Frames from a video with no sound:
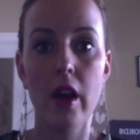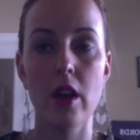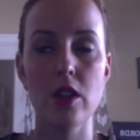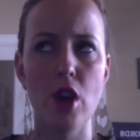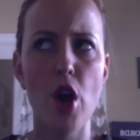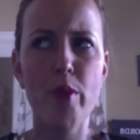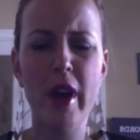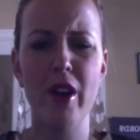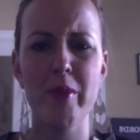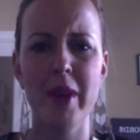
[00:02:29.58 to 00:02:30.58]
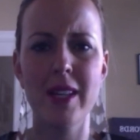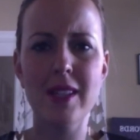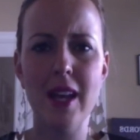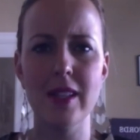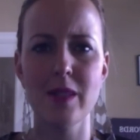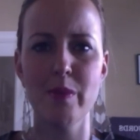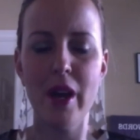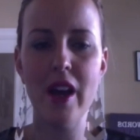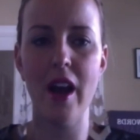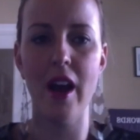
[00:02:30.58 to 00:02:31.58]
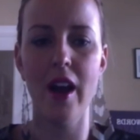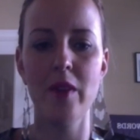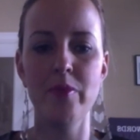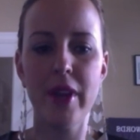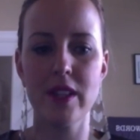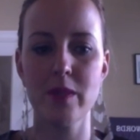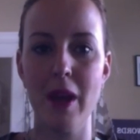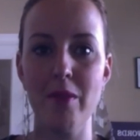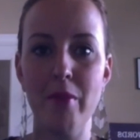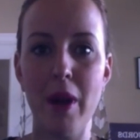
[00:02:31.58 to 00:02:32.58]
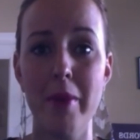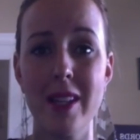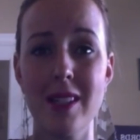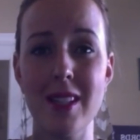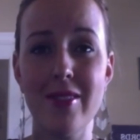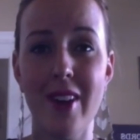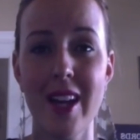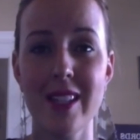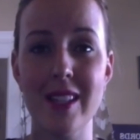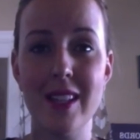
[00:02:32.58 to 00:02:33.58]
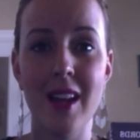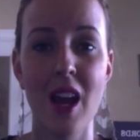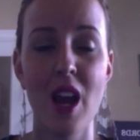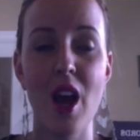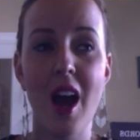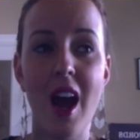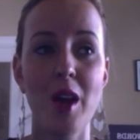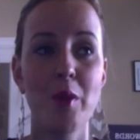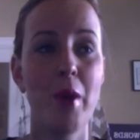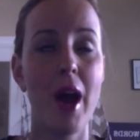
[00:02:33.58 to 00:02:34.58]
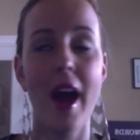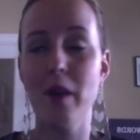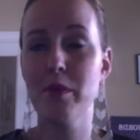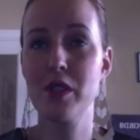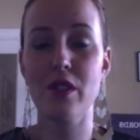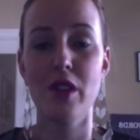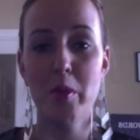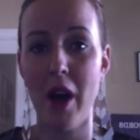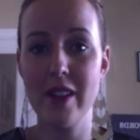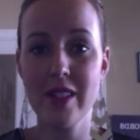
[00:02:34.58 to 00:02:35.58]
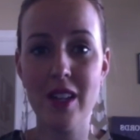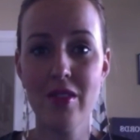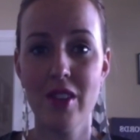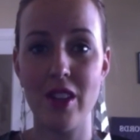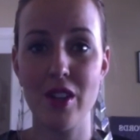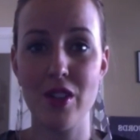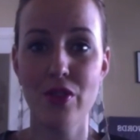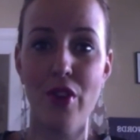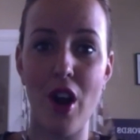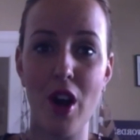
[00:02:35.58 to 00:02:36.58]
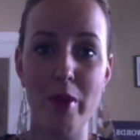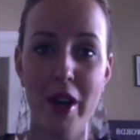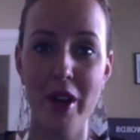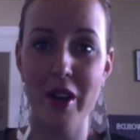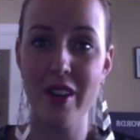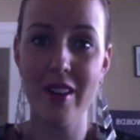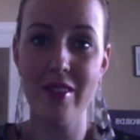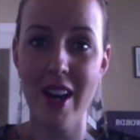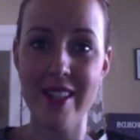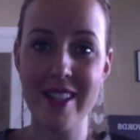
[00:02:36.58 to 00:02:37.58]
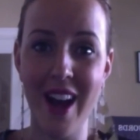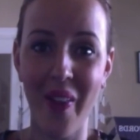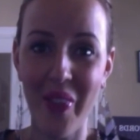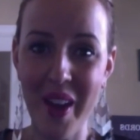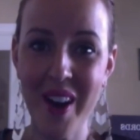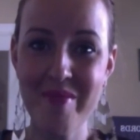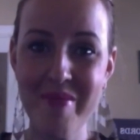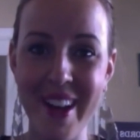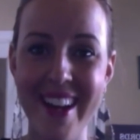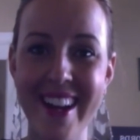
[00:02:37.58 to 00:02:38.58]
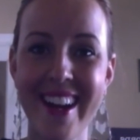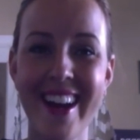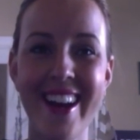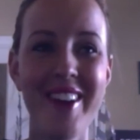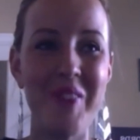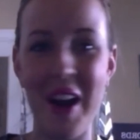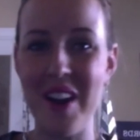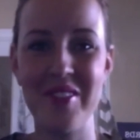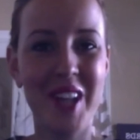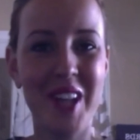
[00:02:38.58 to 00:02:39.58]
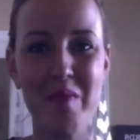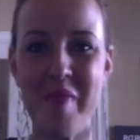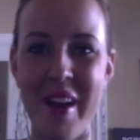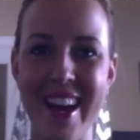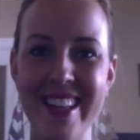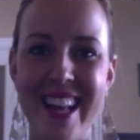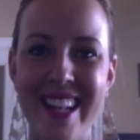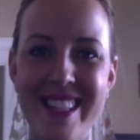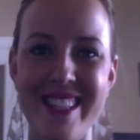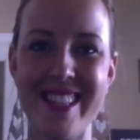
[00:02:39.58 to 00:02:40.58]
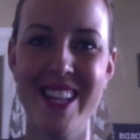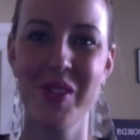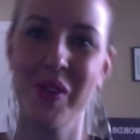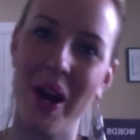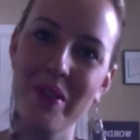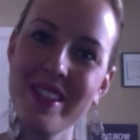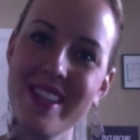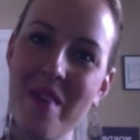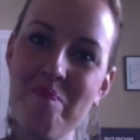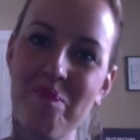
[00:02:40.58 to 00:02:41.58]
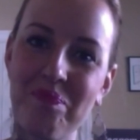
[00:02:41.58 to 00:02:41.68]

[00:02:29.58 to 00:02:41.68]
So I hope that all makes sense, but that's my best advice, and I am absolutely positive that there's far better advice out there, but right off the top of my head, that's what I would say.